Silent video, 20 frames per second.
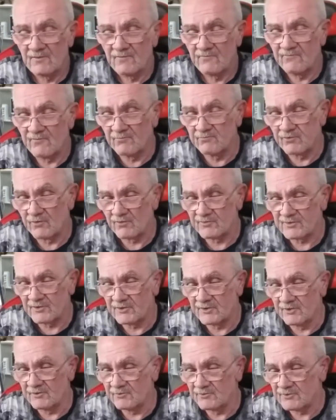from
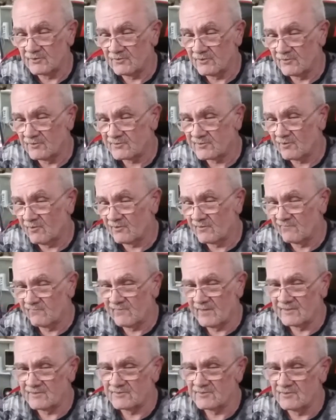prosecution of the side
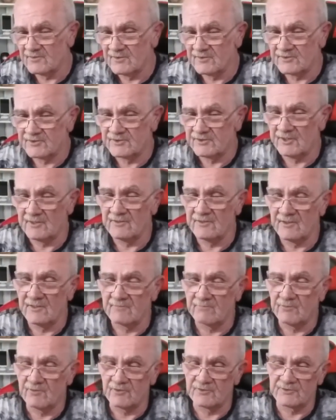effects of the shit they
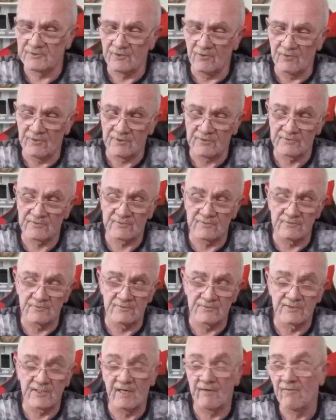pushed on us
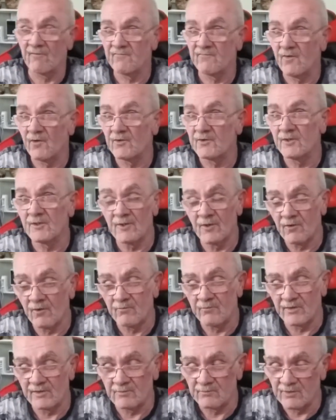and terrified a lot of
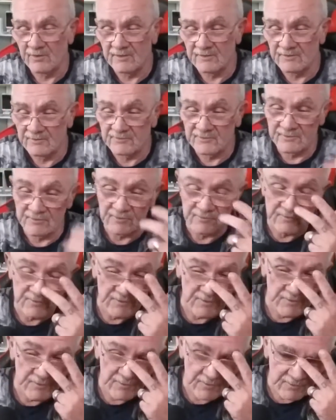people into
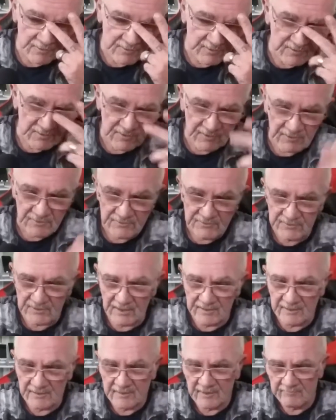
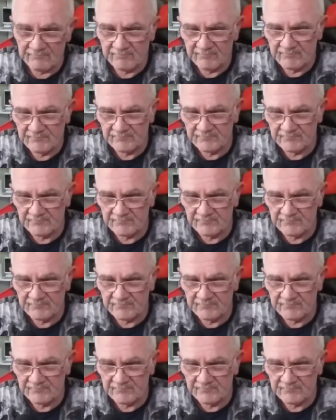taking.